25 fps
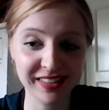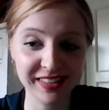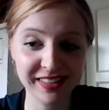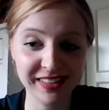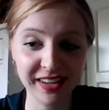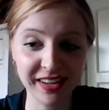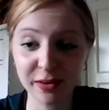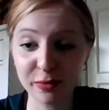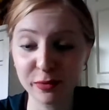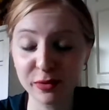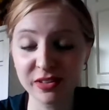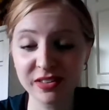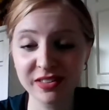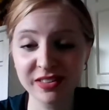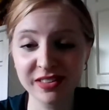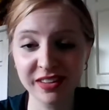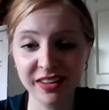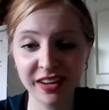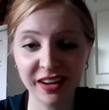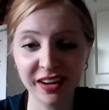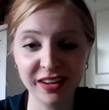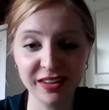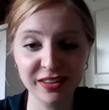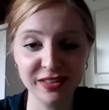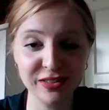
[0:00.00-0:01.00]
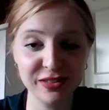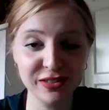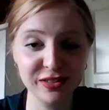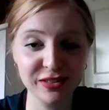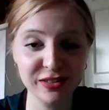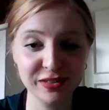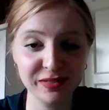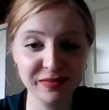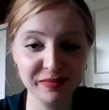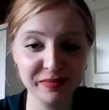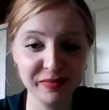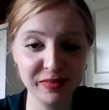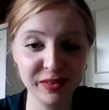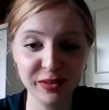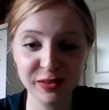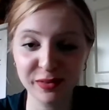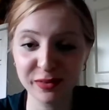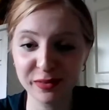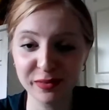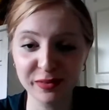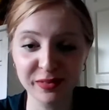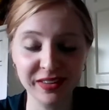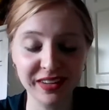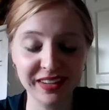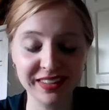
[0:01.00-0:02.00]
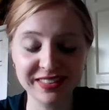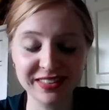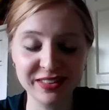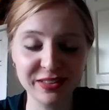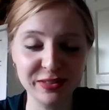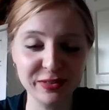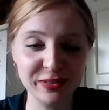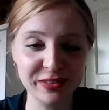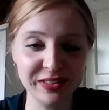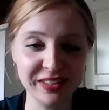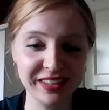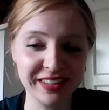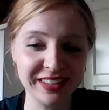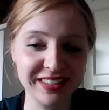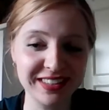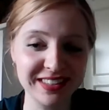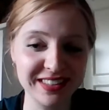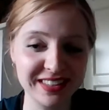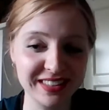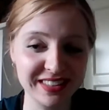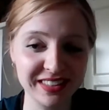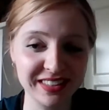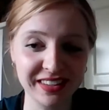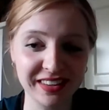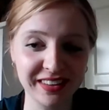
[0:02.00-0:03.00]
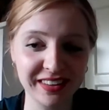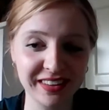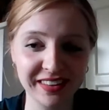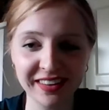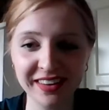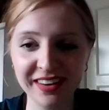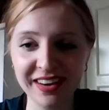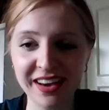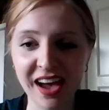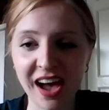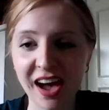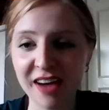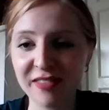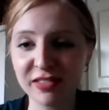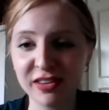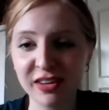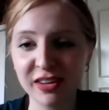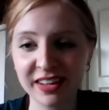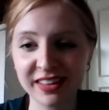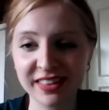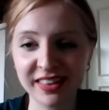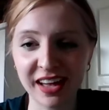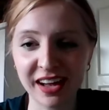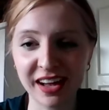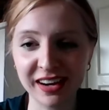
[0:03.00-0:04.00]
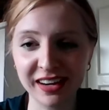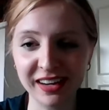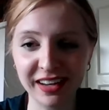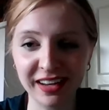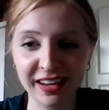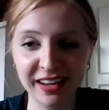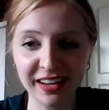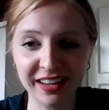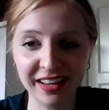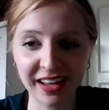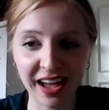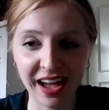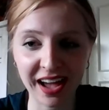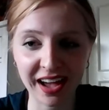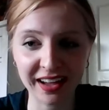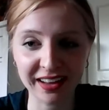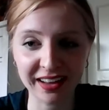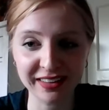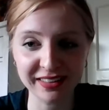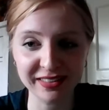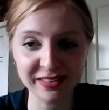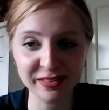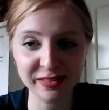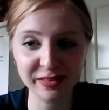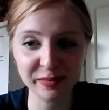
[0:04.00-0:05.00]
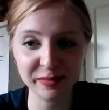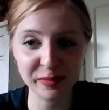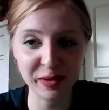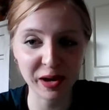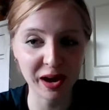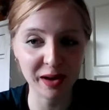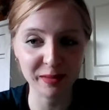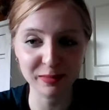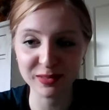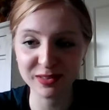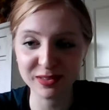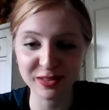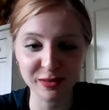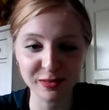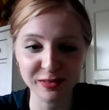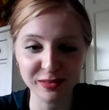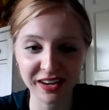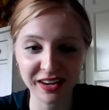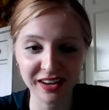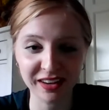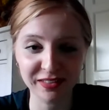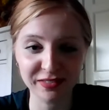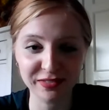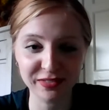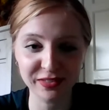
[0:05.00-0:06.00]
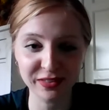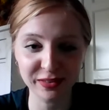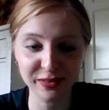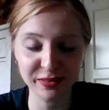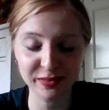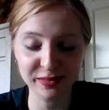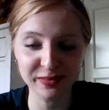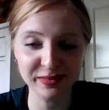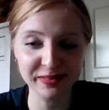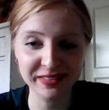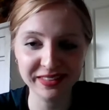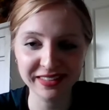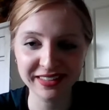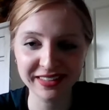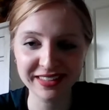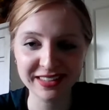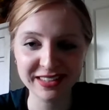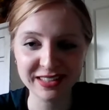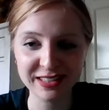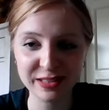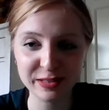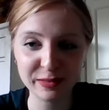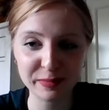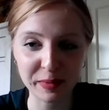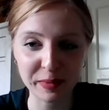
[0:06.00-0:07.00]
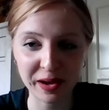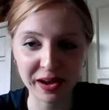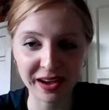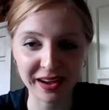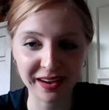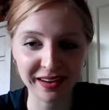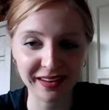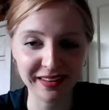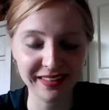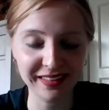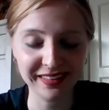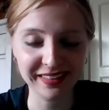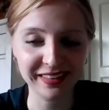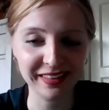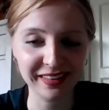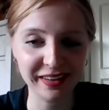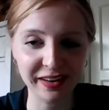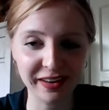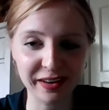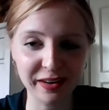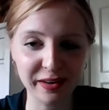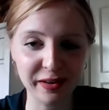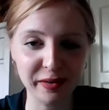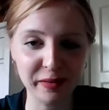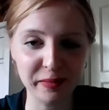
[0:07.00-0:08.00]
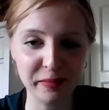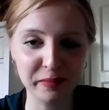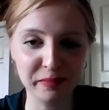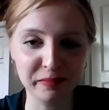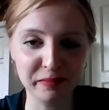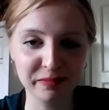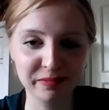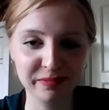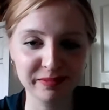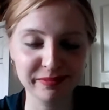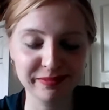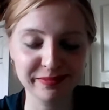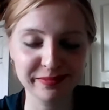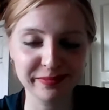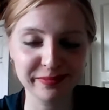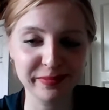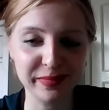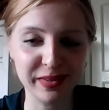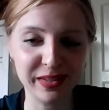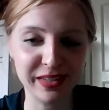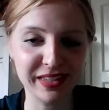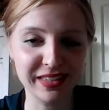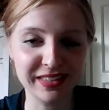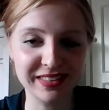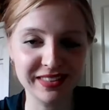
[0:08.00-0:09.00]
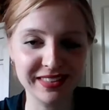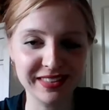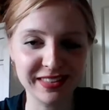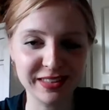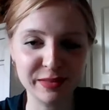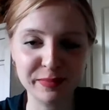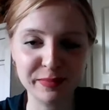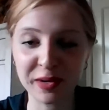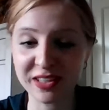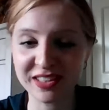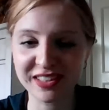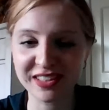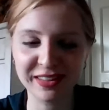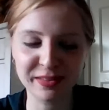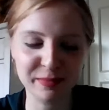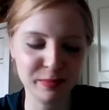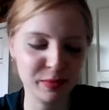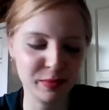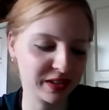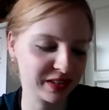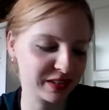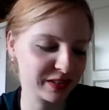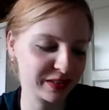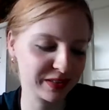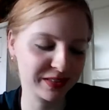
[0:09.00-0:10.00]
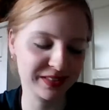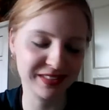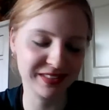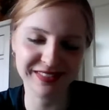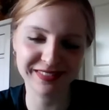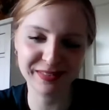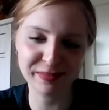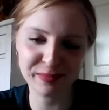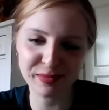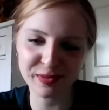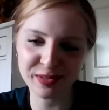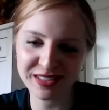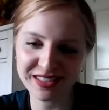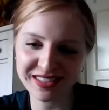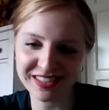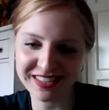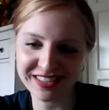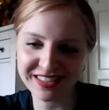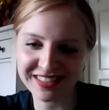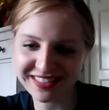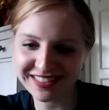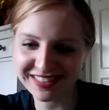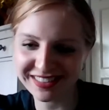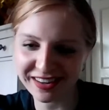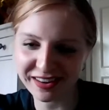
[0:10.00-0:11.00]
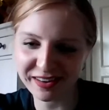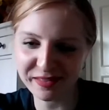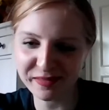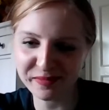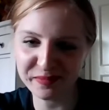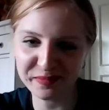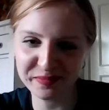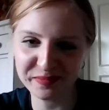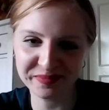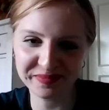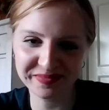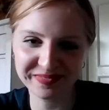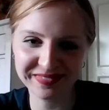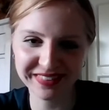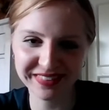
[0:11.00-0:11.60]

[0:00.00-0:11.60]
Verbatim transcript: And I would urge you as the audience to have a look at that link and perhaps donate a few spare um, monies, especially the British, the British um,